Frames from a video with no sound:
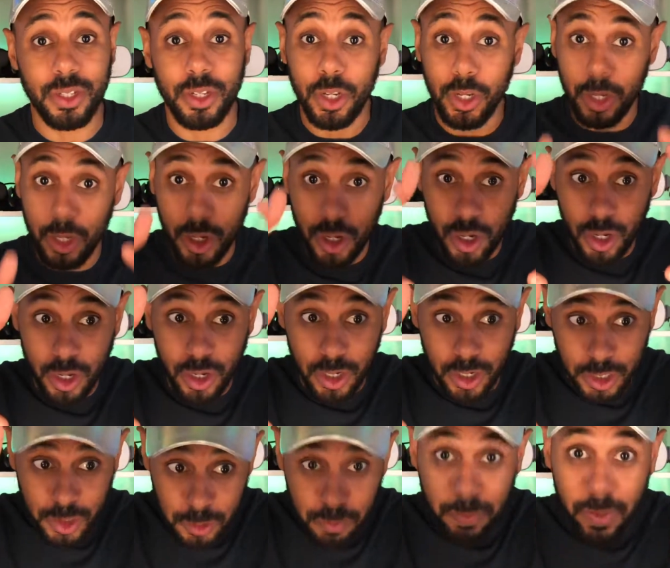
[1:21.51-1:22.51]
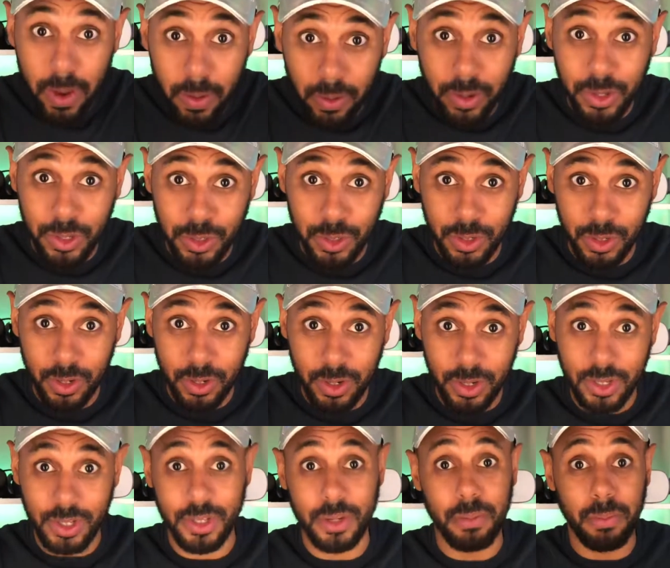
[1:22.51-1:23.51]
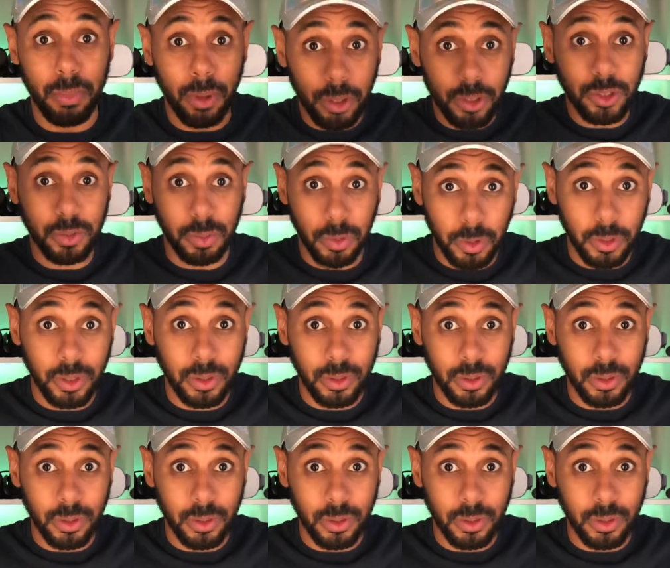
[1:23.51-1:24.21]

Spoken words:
An experiencer is in multiple